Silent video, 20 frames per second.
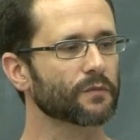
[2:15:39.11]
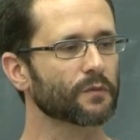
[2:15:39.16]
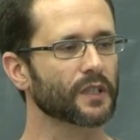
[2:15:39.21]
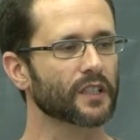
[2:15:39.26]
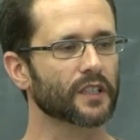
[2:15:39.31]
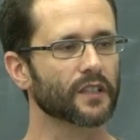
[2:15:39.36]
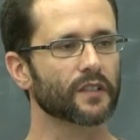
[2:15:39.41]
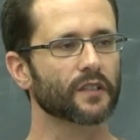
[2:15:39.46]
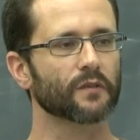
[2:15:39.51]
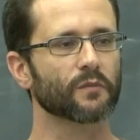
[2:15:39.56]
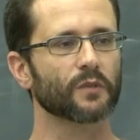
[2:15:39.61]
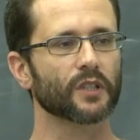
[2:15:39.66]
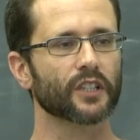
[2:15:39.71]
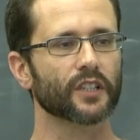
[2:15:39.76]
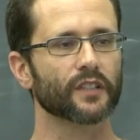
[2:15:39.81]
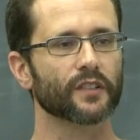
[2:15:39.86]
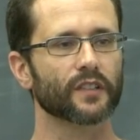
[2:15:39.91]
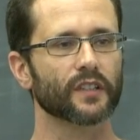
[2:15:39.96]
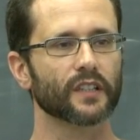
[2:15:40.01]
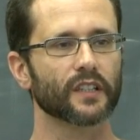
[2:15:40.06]
We can we
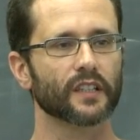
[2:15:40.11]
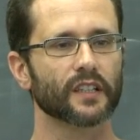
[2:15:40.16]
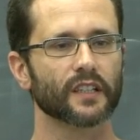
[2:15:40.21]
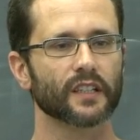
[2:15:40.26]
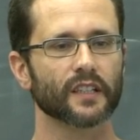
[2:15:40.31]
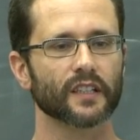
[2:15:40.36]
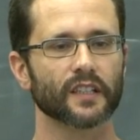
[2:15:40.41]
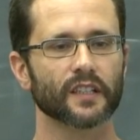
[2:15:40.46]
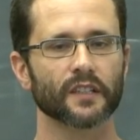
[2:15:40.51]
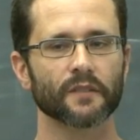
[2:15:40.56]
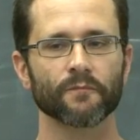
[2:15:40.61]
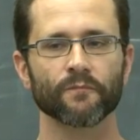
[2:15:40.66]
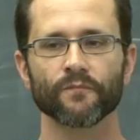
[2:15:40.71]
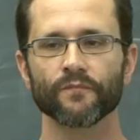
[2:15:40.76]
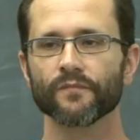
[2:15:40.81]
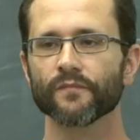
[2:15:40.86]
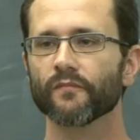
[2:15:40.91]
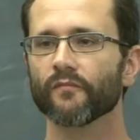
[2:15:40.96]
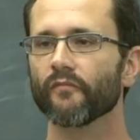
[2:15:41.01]
can um,